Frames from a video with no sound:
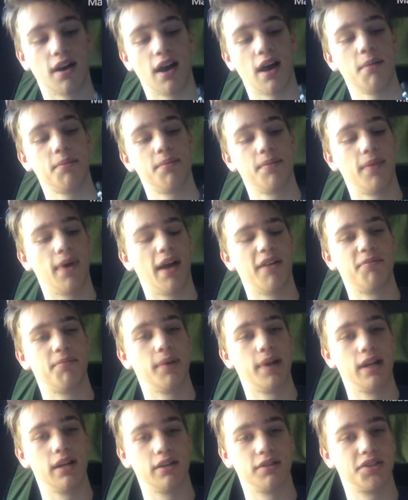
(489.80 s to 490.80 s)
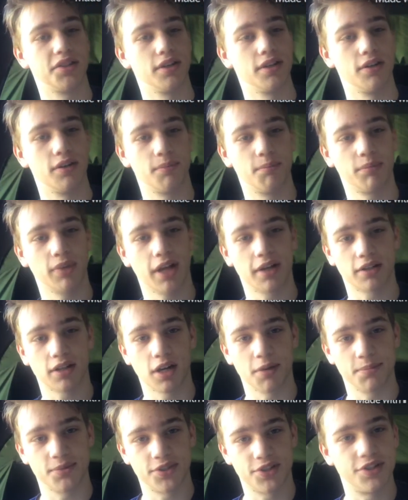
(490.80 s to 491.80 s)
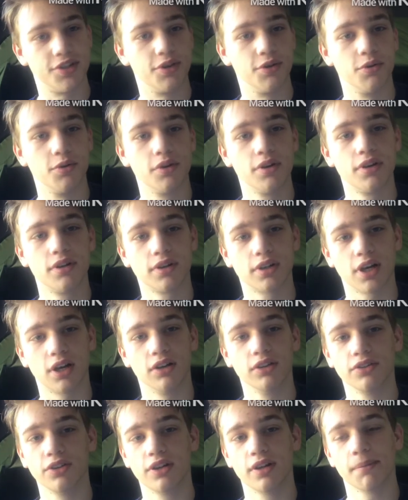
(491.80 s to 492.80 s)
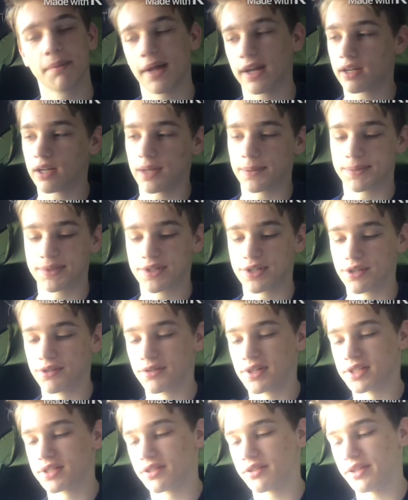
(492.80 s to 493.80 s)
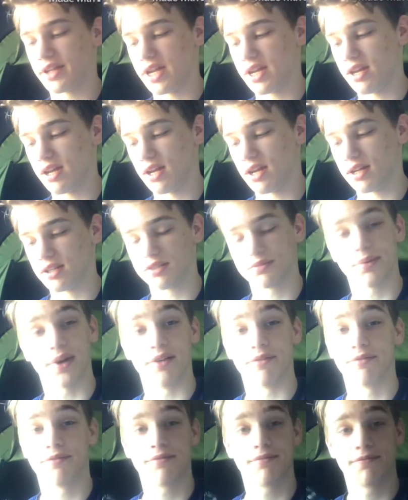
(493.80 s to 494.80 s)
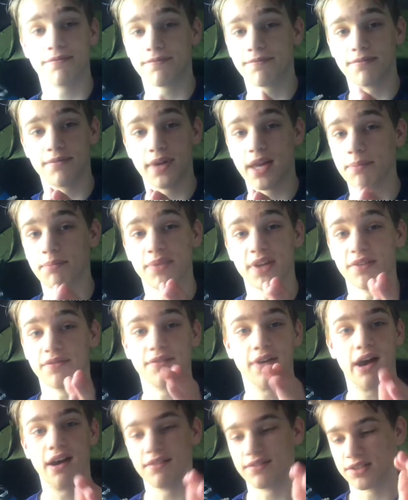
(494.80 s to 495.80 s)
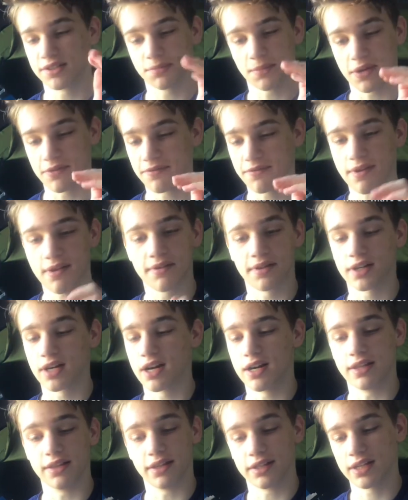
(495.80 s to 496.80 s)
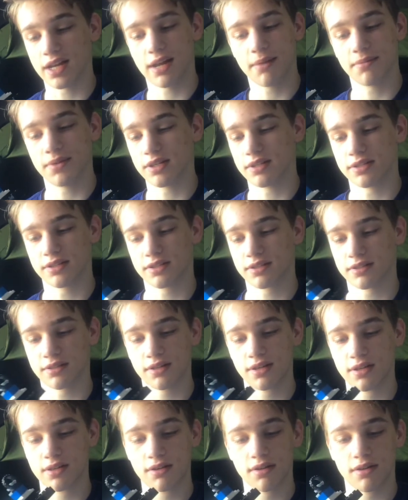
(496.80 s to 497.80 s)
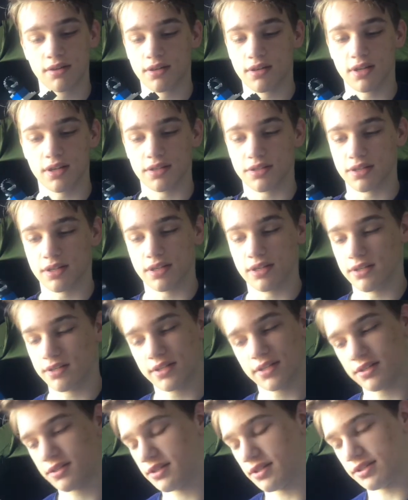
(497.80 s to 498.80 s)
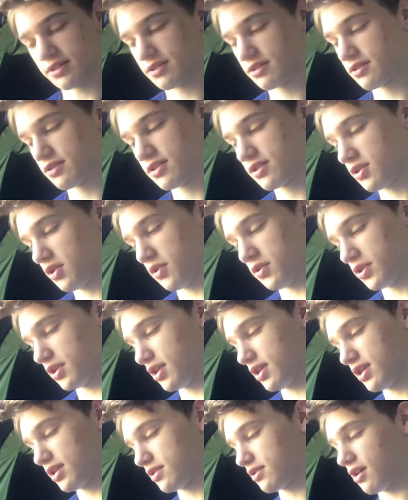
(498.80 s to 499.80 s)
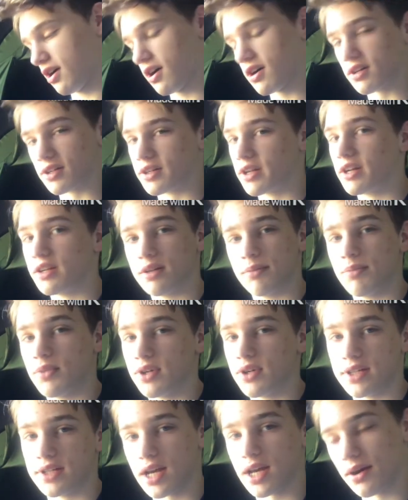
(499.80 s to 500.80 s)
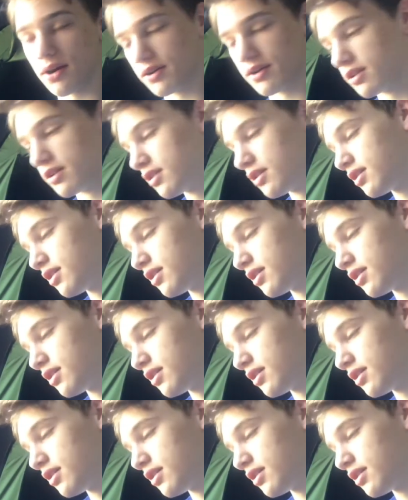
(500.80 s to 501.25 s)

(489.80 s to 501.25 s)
I've I've been into Black Ops 2, Call of Duty Black Ops 2 recently, and it's my MP5 is my favorite gun in the game. It's it's it's just so good. It's a hard gun to put down.